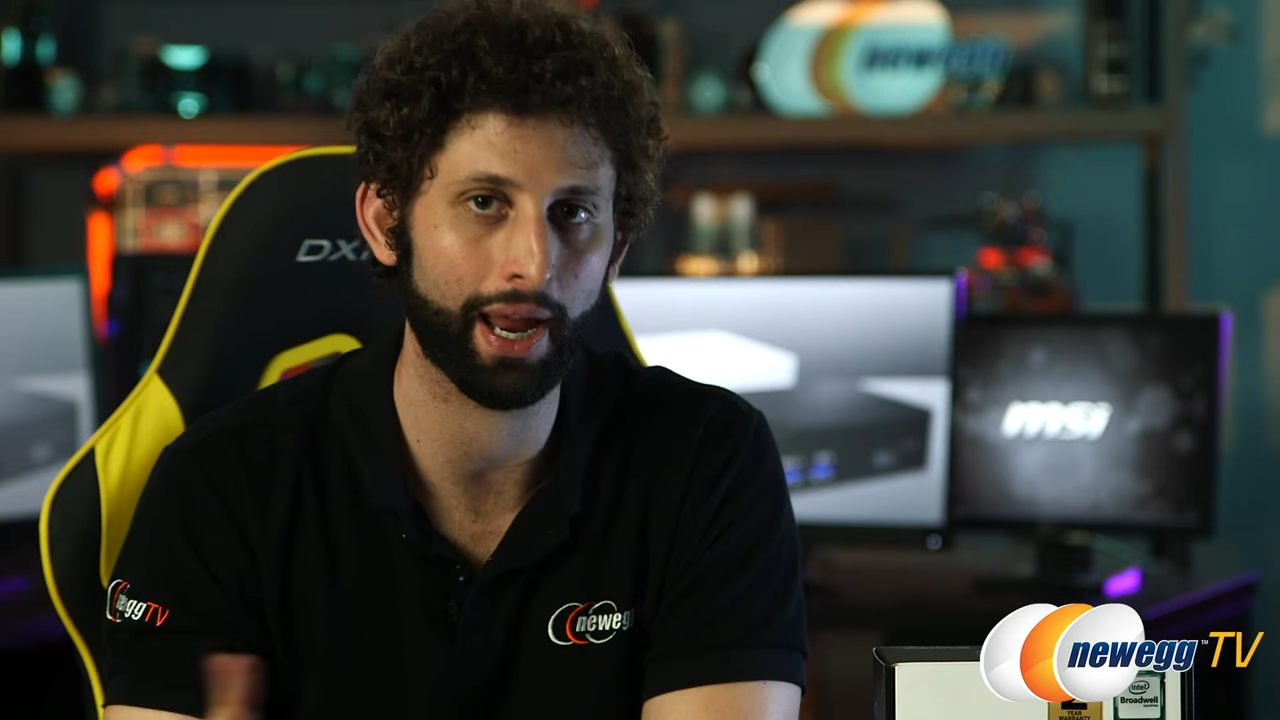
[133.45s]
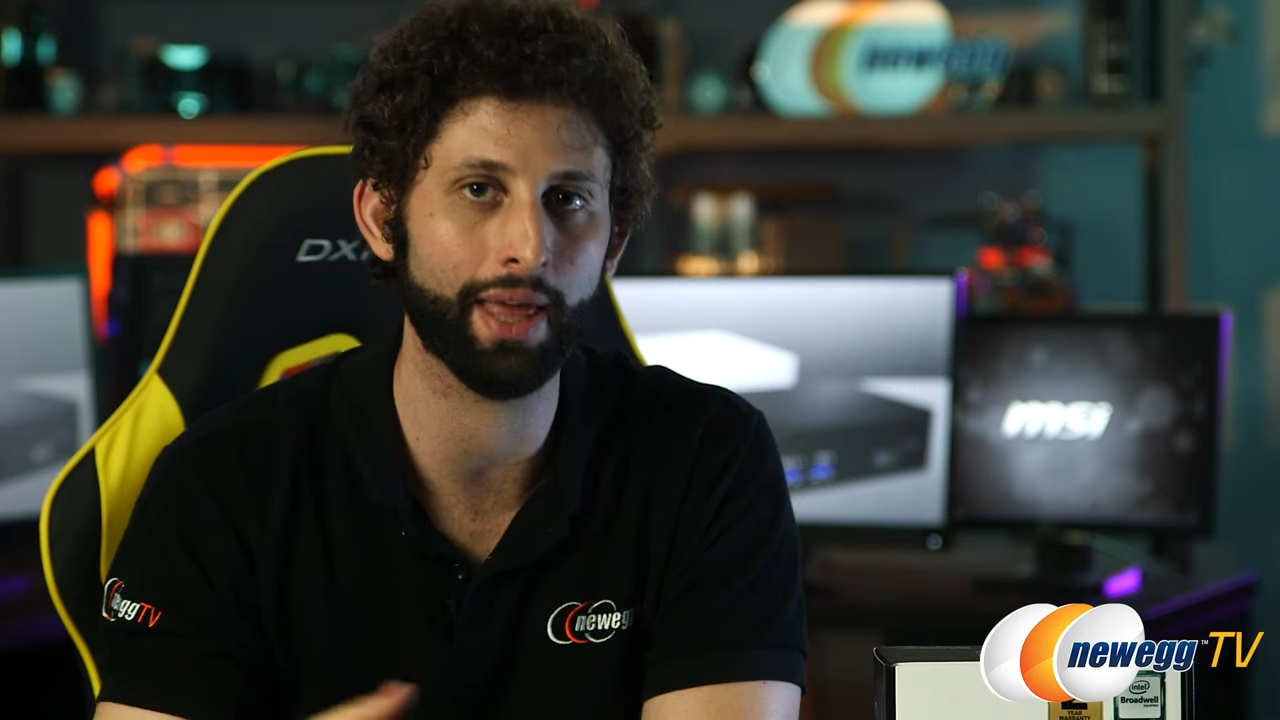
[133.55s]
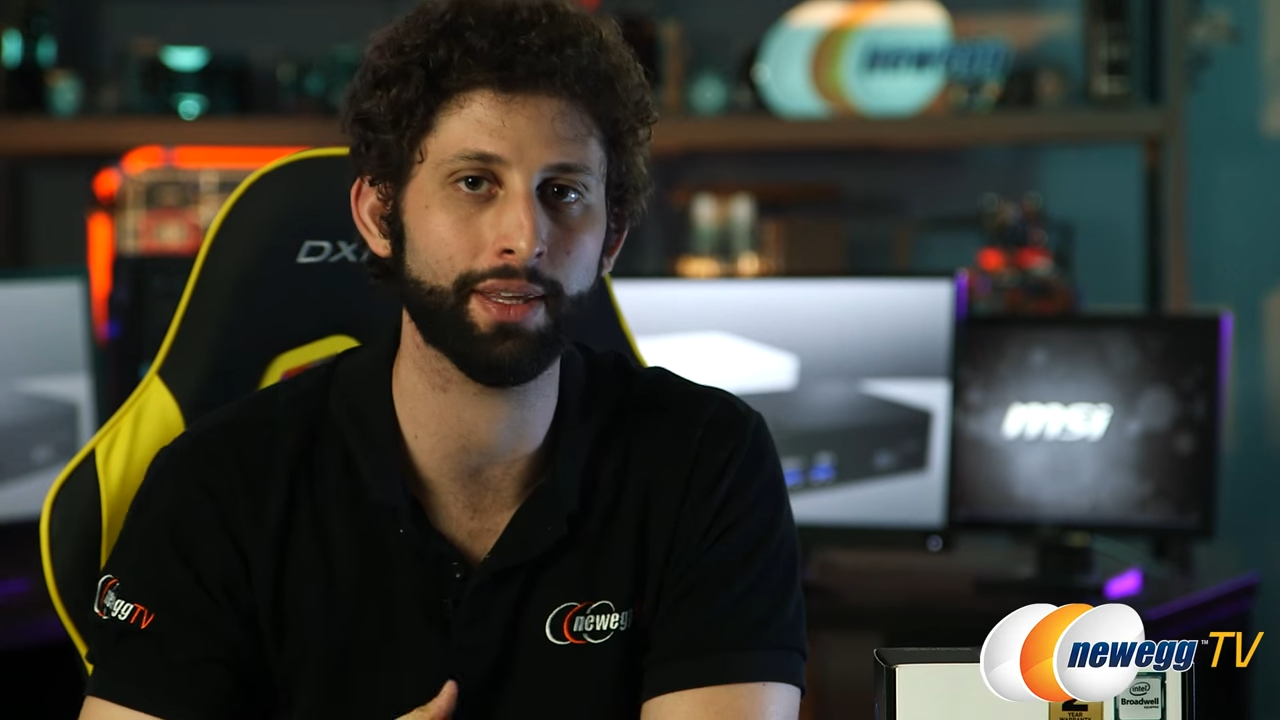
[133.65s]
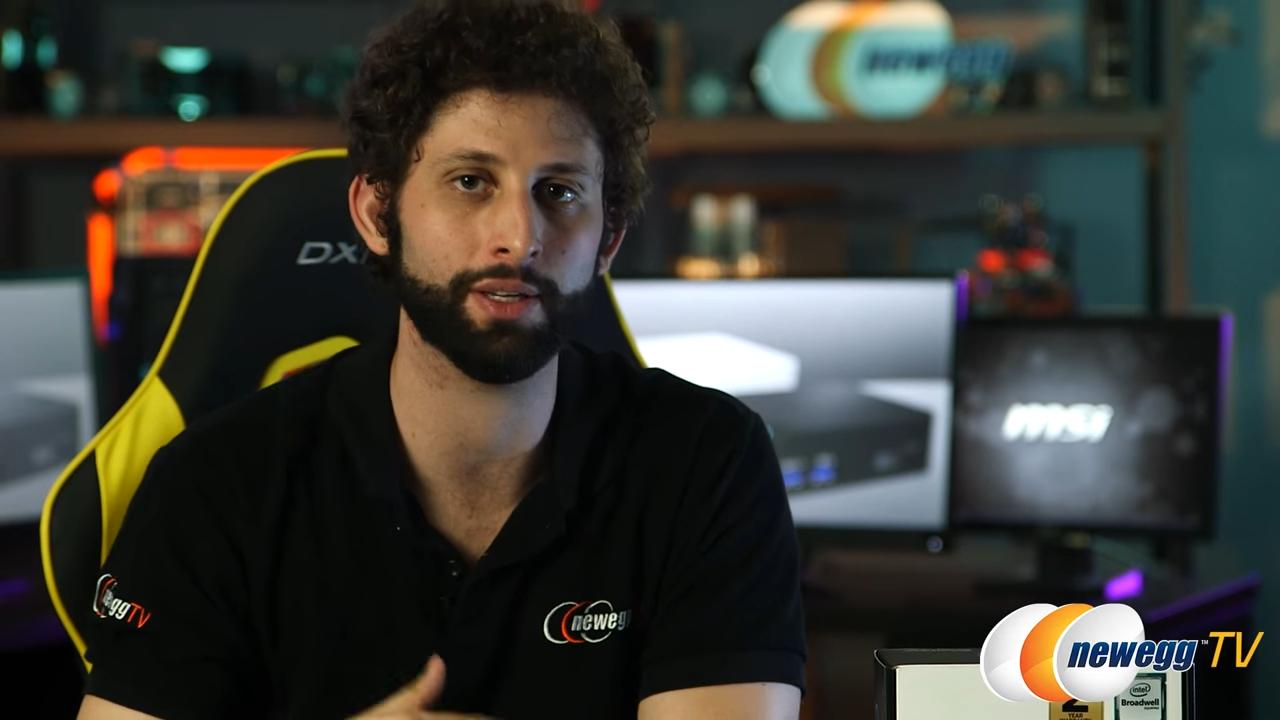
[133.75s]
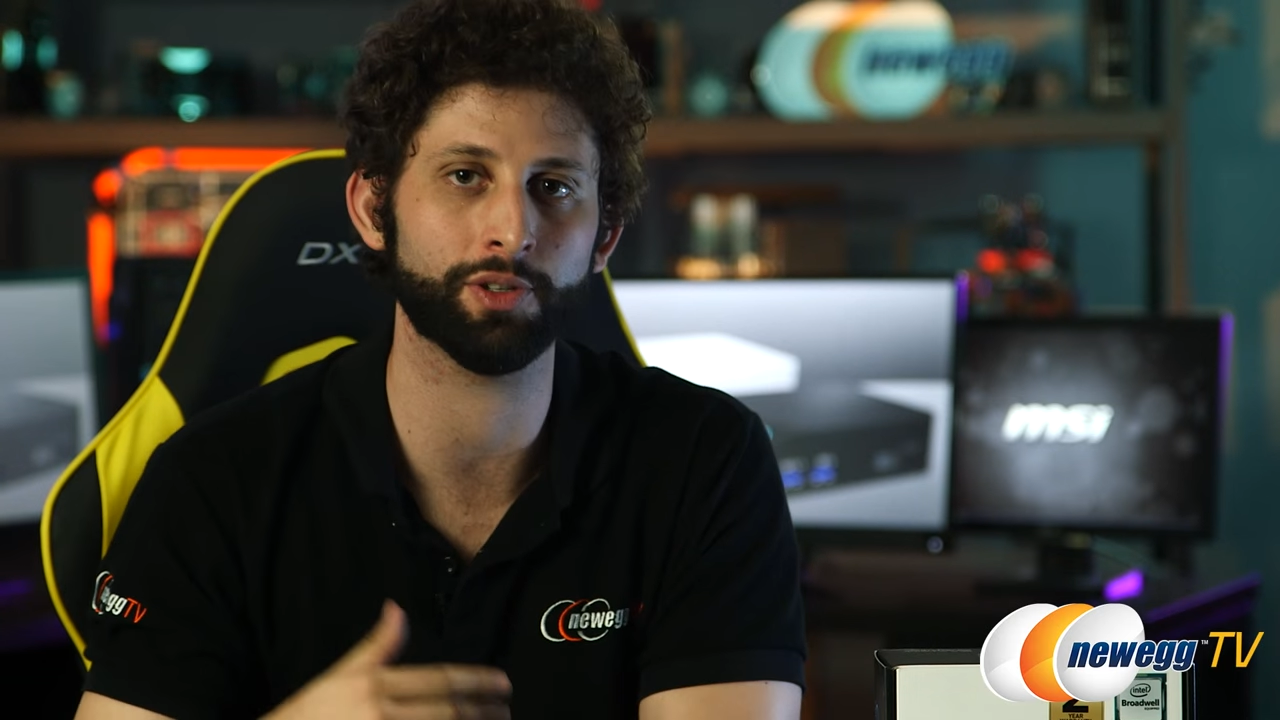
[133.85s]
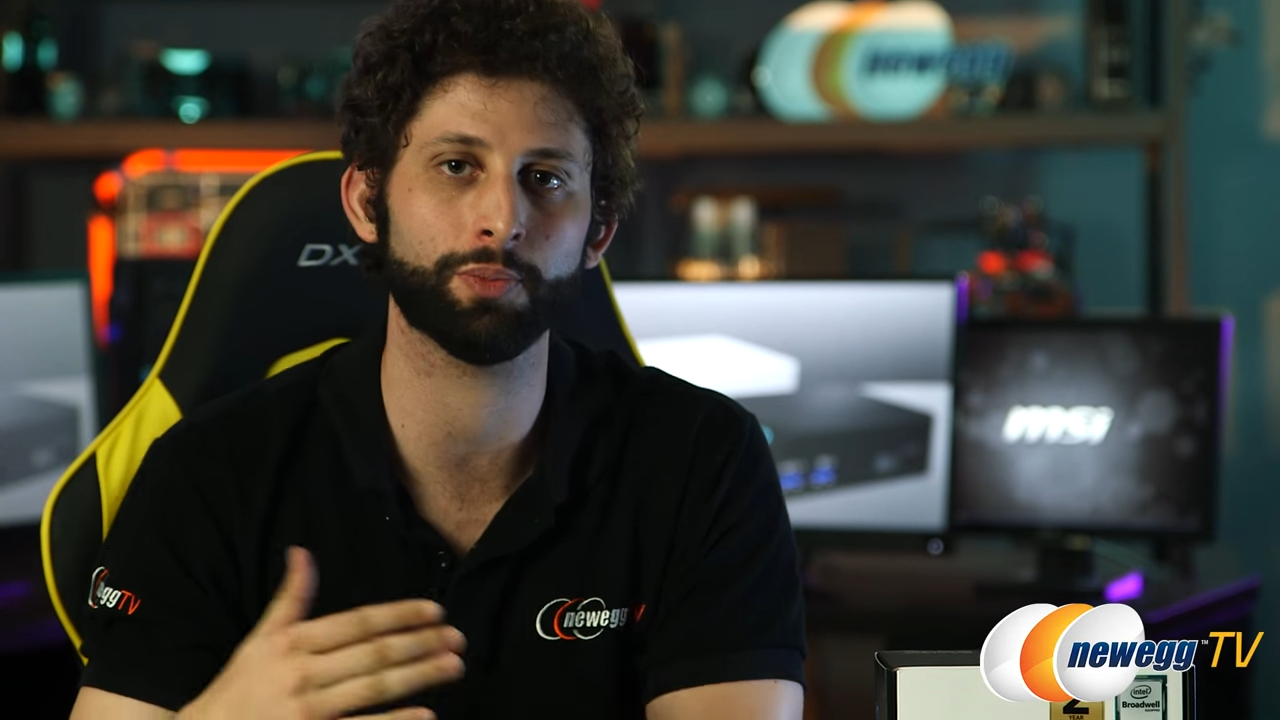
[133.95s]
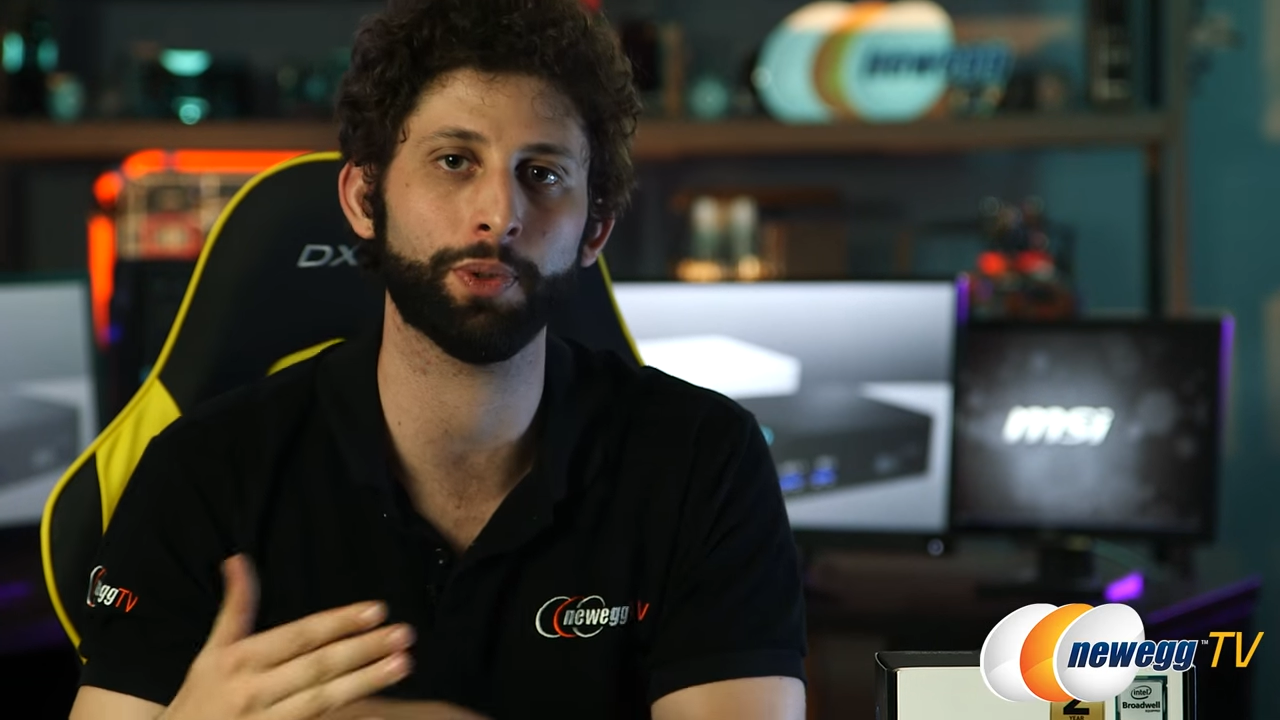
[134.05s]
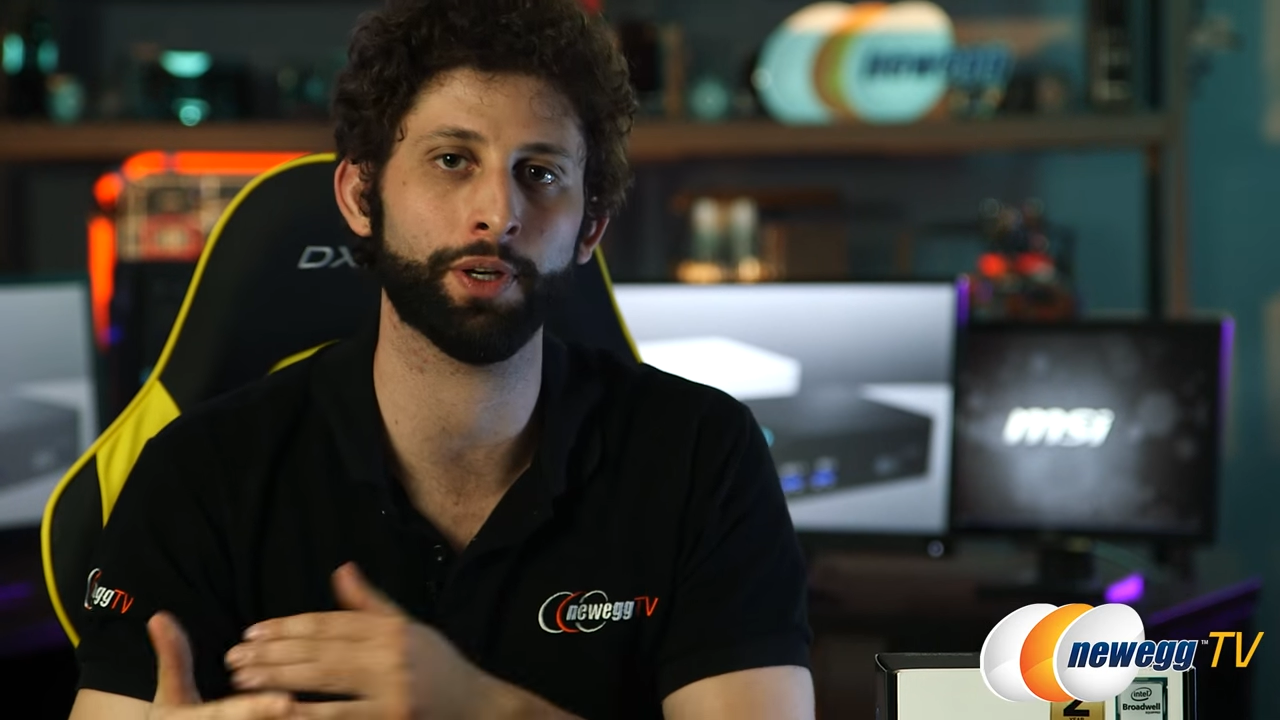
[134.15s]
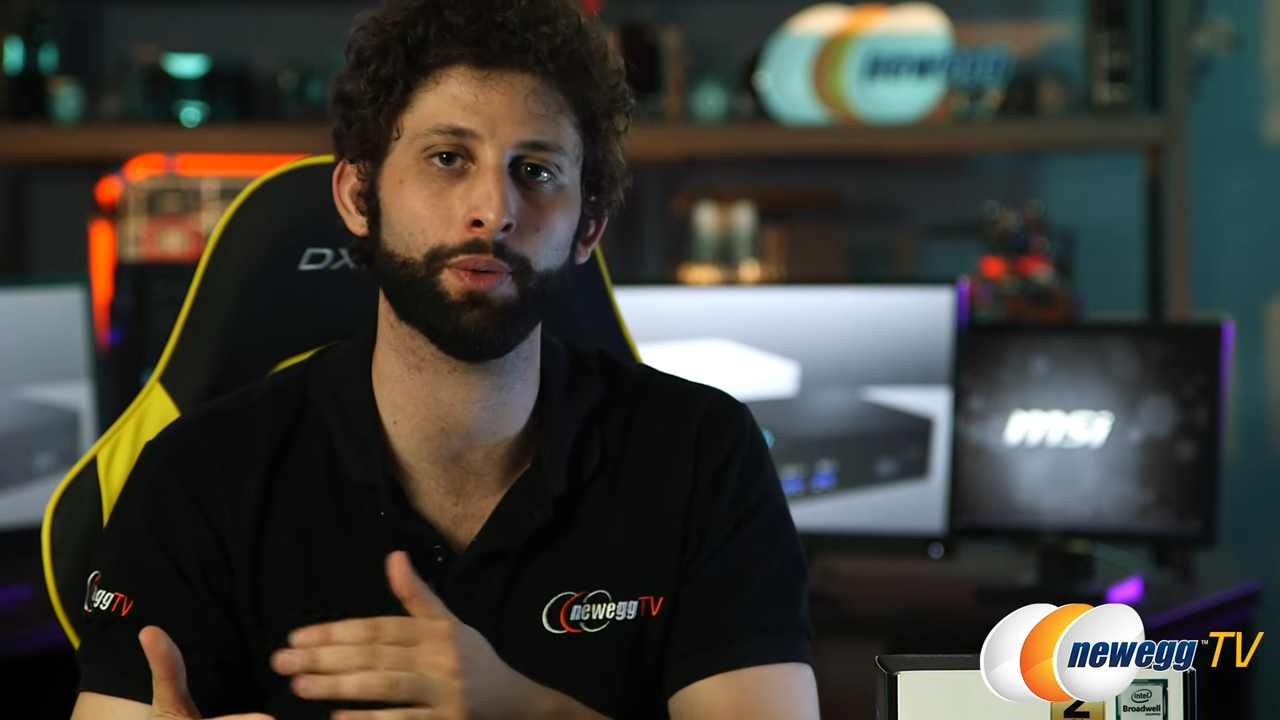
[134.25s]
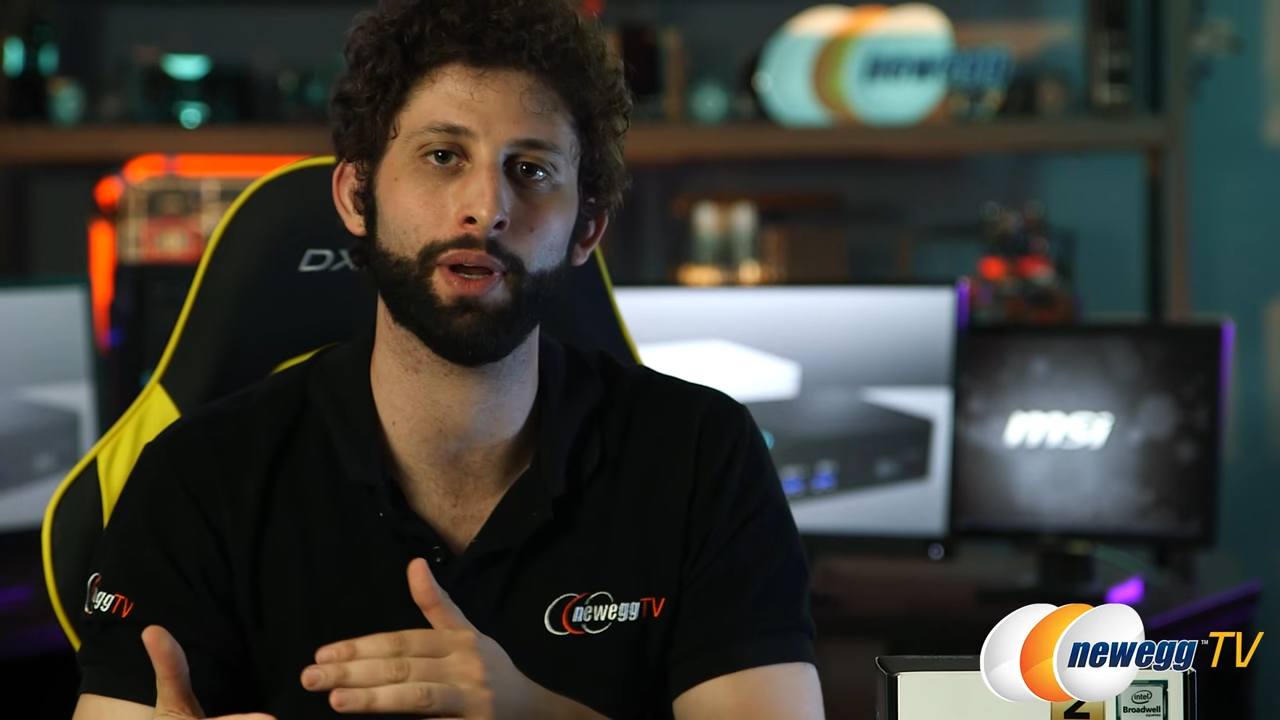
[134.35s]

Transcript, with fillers: and that you split your